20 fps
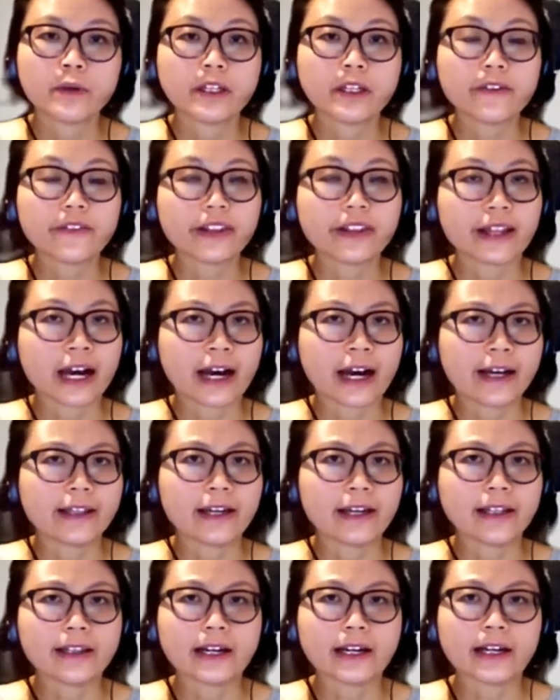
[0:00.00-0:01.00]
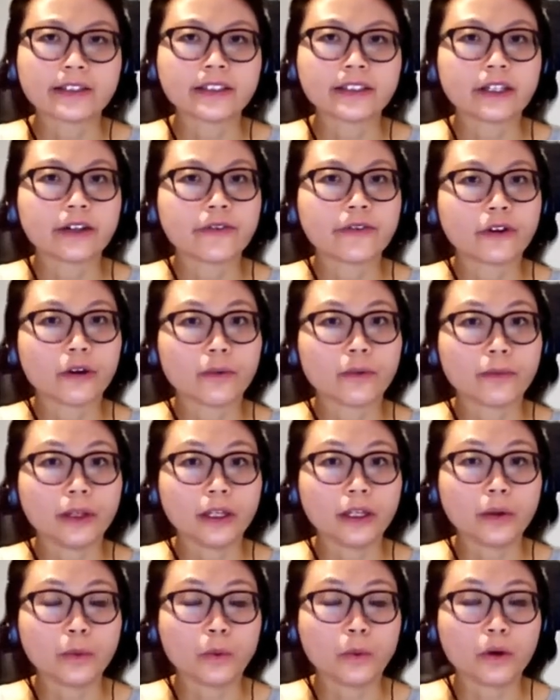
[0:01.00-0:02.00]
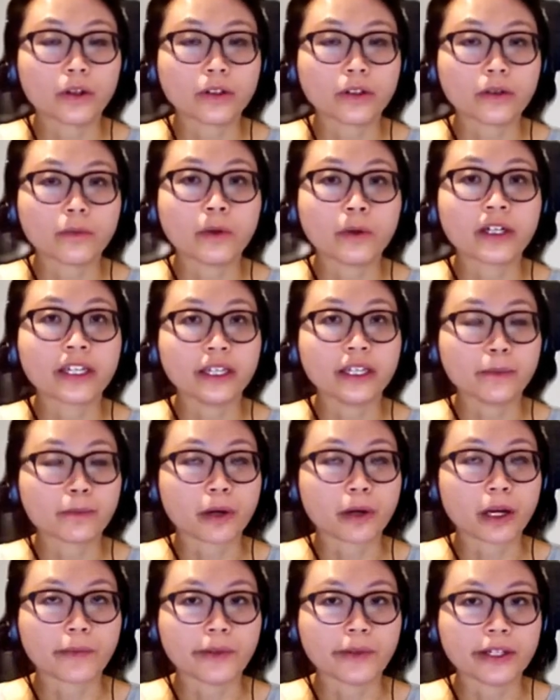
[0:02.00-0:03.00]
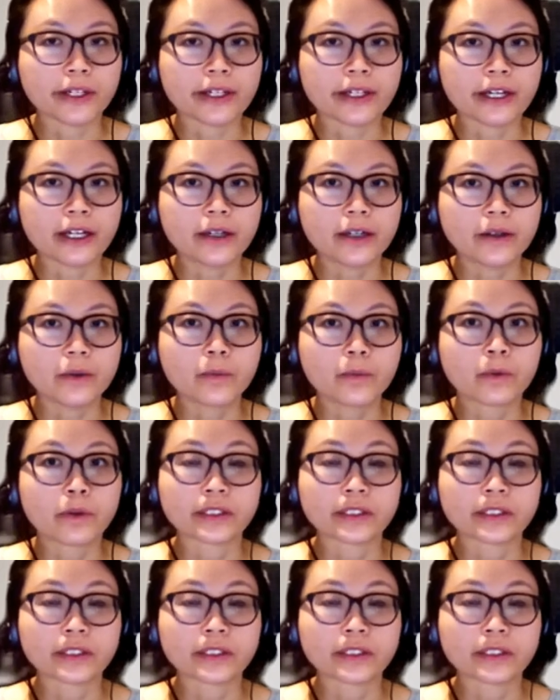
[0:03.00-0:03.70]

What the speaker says: One of the highlights last year for me working in primary care